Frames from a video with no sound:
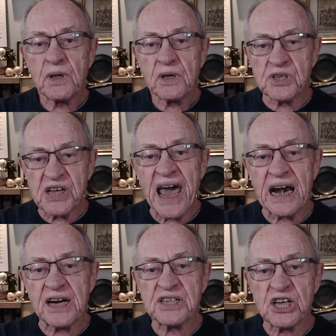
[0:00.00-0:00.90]
because
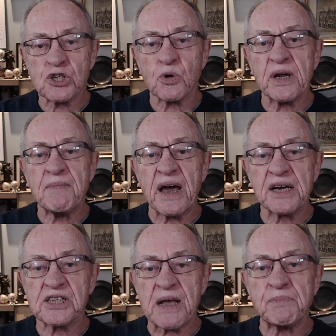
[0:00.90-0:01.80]
Canada's history about
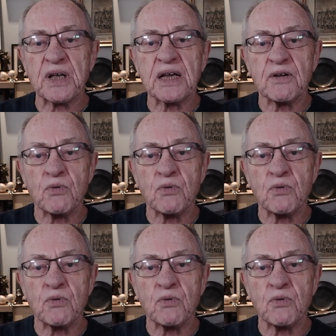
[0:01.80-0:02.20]
accepting